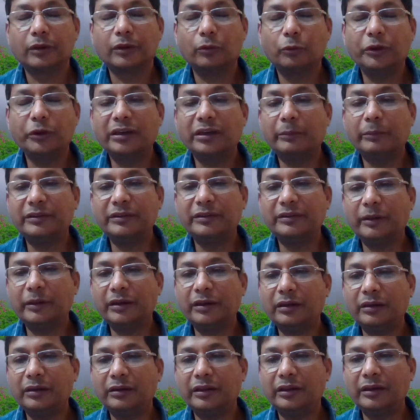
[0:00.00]
week number
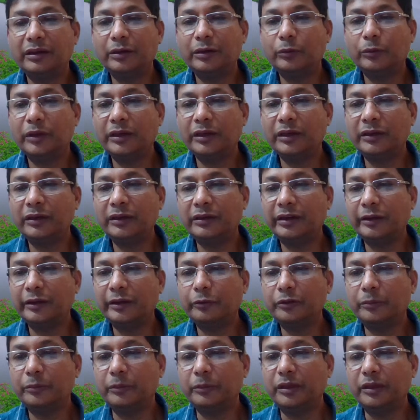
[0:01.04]
7, then you can interact
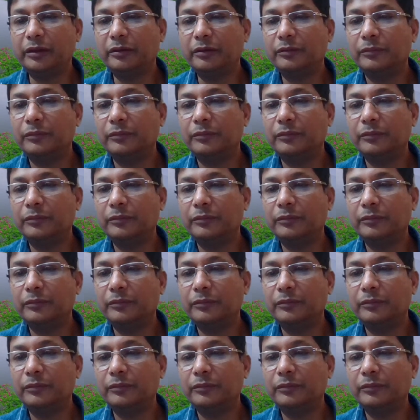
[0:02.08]
with me.